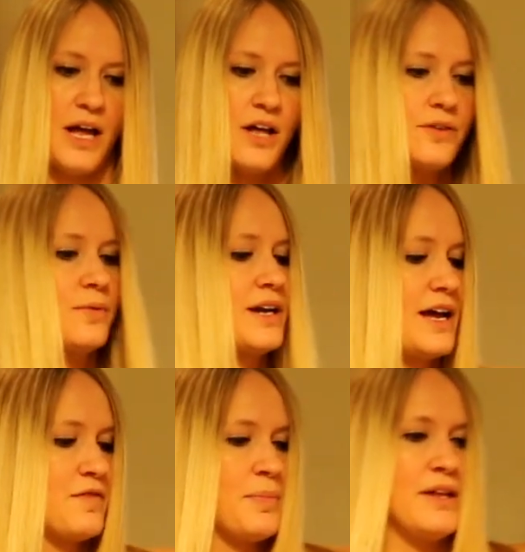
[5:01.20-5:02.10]
How do we not
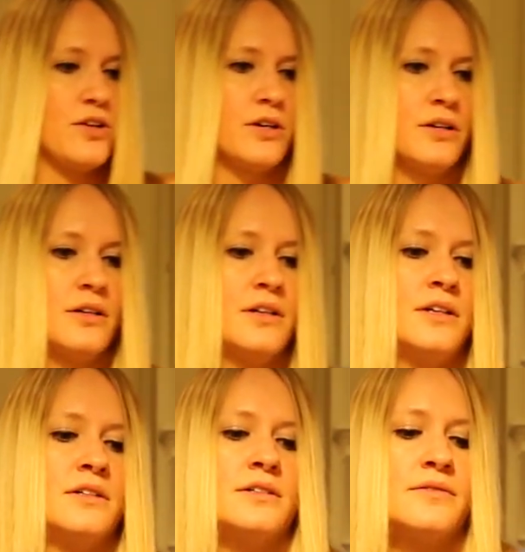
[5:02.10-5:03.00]
have a peeler?
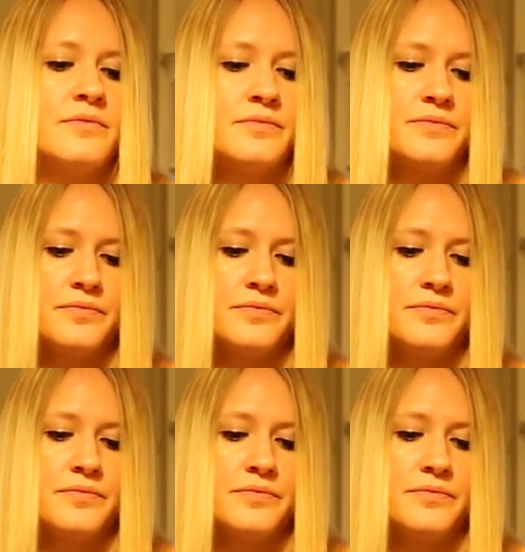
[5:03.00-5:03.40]
Just put the skin